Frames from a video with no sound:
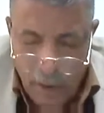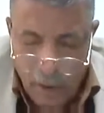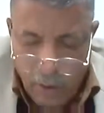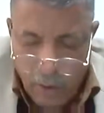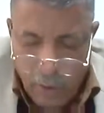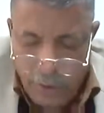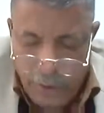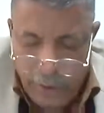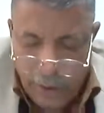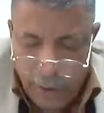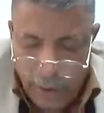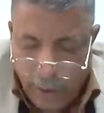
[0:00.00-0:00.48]

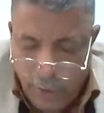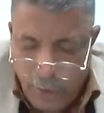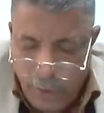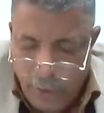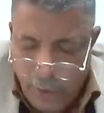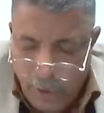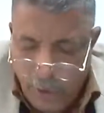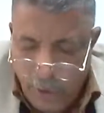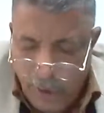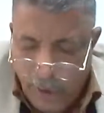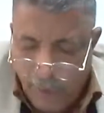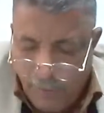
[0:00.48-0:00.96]
of the
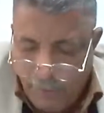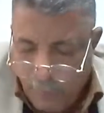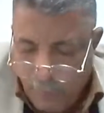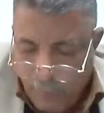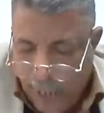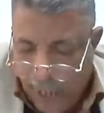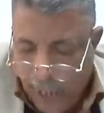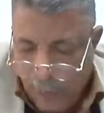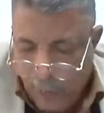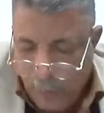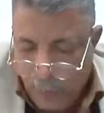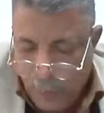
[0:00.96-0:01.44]
nature and
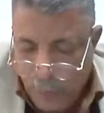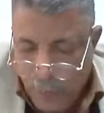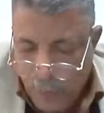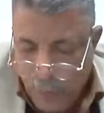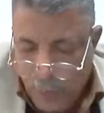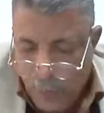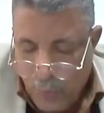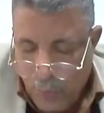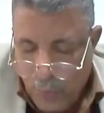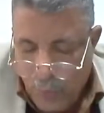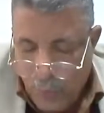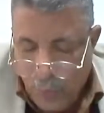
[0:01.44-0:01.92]
value
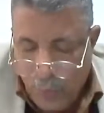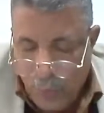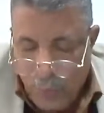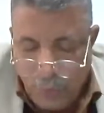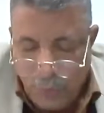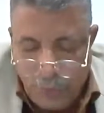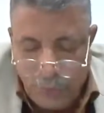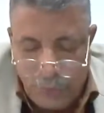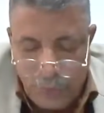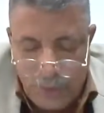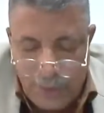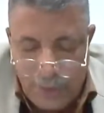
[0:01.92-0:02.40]

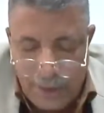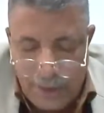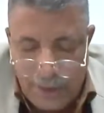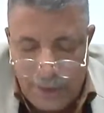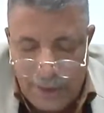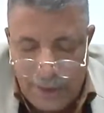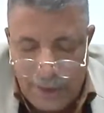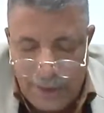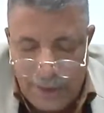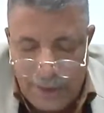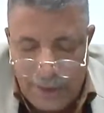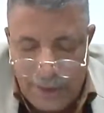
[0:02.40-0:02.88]
of
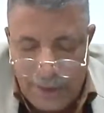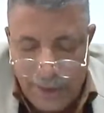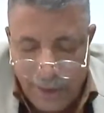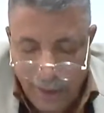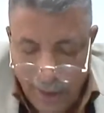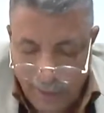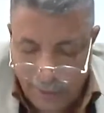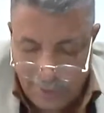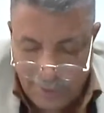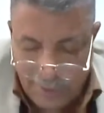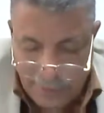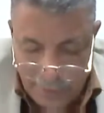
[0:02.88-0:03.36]

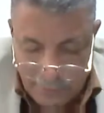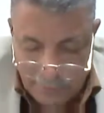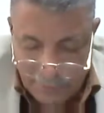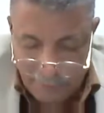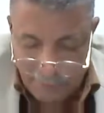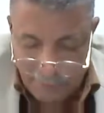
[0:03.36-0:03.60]
art.